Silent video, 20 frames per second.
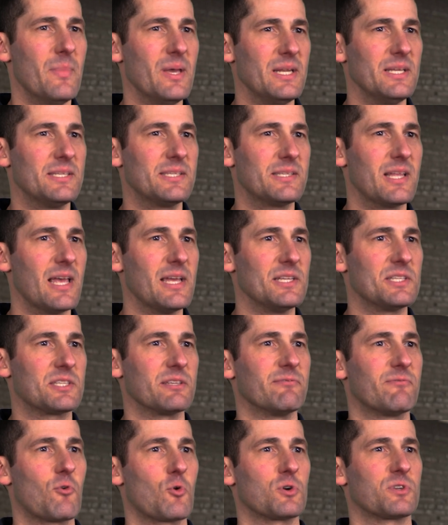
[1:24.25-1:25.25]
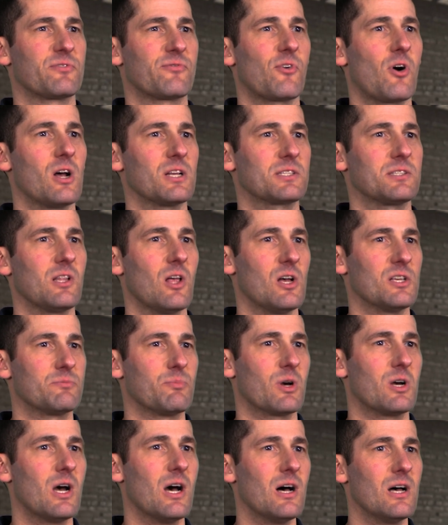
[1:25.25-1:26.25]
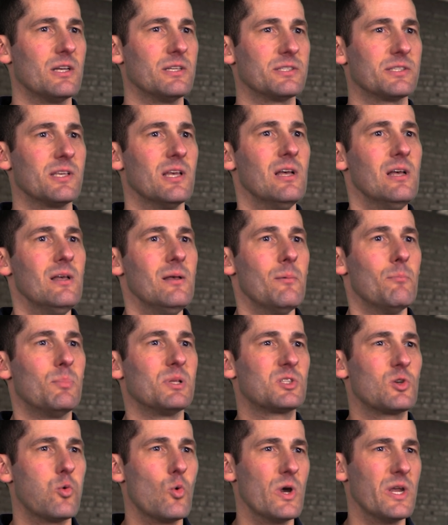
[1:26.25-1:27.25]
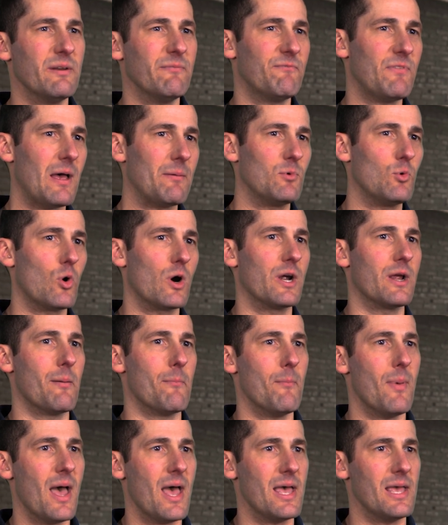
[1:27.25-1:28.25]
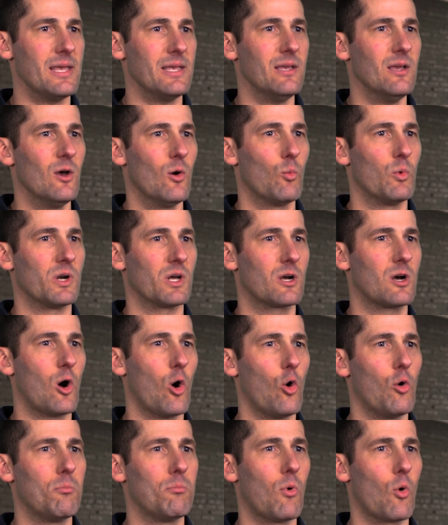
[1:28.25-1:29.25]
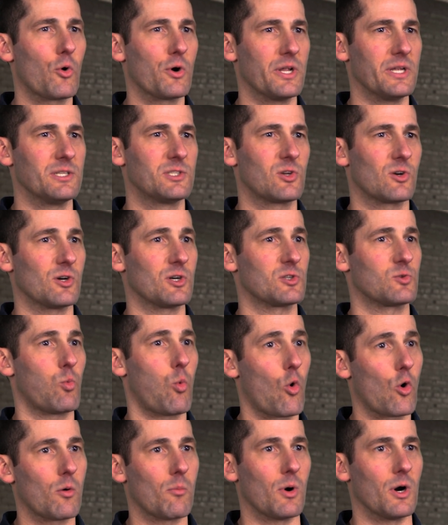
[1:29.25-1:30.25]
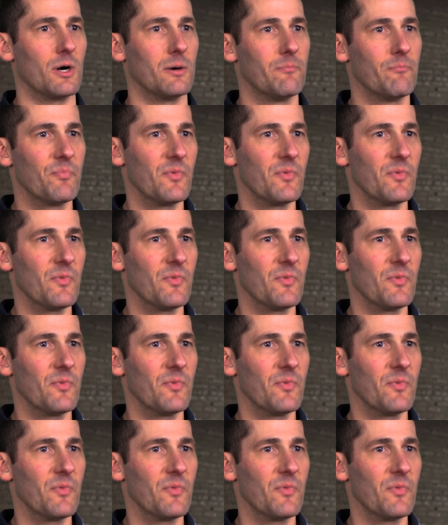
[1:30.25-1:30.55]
Many states enforce frost laws because between February and May, when a cold morning turns warmer,